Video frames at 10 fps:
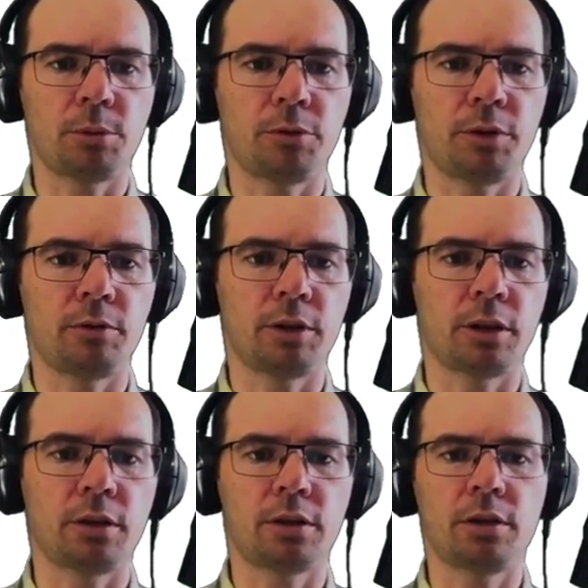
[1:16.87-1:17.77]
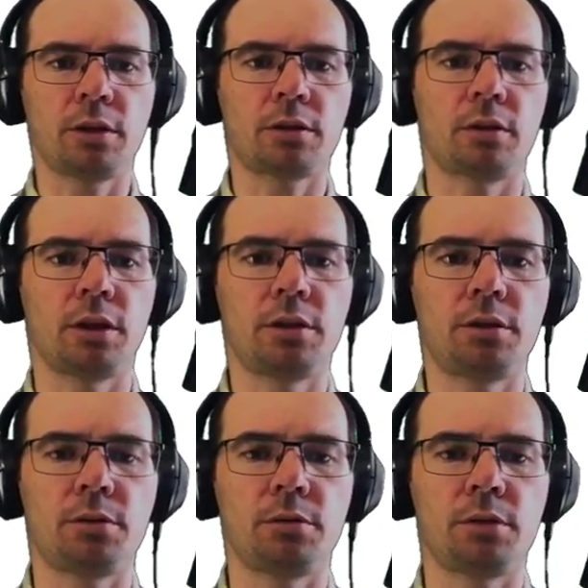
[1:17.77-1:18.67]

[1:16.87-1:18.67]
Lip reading: of divide and conquer is to